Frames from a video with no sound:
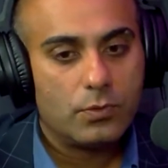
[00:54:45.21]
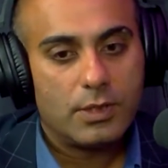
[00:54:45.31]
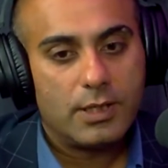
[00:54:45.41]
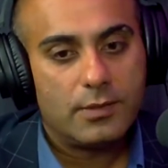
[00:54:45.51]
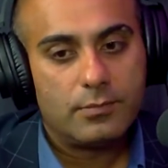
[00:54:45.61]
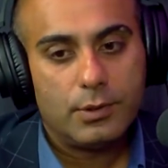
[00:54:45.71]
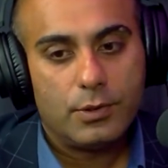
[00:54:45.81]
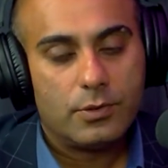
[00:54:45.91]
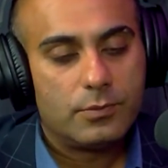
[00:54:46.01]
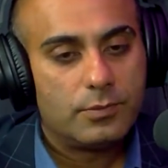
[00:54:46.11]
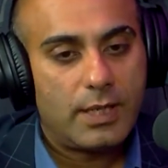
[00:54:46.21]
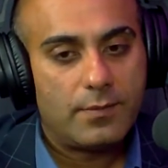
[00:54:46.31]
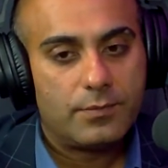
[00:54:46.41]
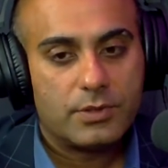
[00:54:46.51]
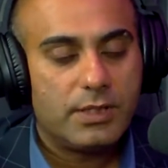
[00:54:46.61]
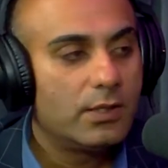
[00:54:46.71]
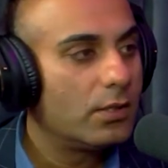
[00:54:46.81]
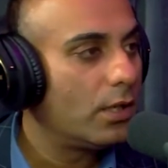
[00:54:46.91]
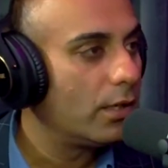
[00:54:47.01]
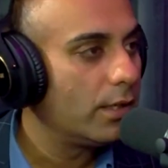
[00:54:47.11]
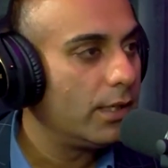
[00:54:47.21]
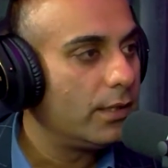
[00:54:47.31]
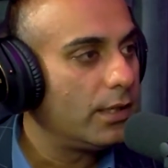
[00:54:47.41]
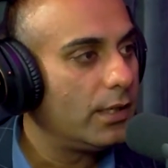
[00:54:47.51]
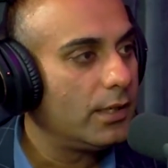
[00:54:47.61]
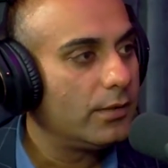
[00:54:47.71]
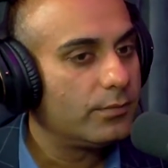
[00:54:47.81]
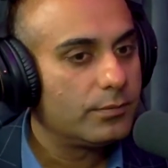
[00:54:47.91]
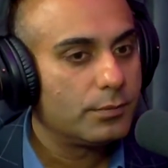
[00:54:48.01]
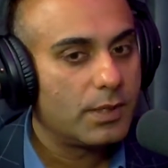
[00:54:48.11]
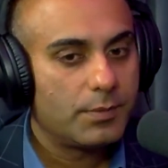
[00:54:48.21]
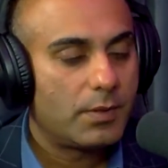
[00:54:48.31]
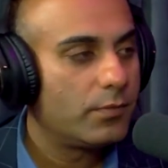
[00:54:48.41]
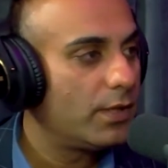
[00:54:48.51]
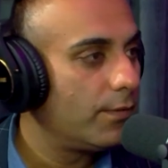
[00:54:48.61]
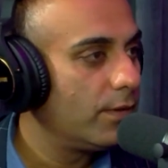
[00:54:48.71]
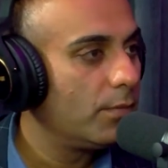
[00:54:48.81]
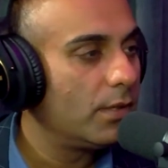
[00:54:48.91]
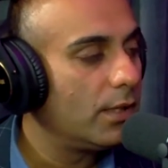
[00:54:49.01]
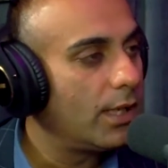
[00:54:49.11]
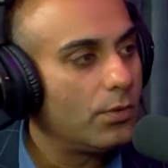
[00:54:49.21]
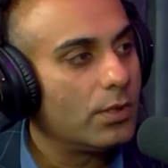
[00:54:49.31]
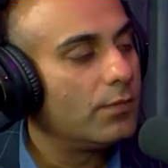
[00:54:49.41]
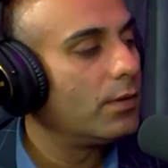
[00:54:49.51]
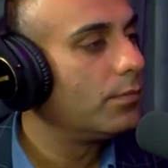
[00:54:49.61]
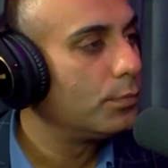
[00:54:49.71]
have ski a lot, and they come down with A-Fib, and they had to give up,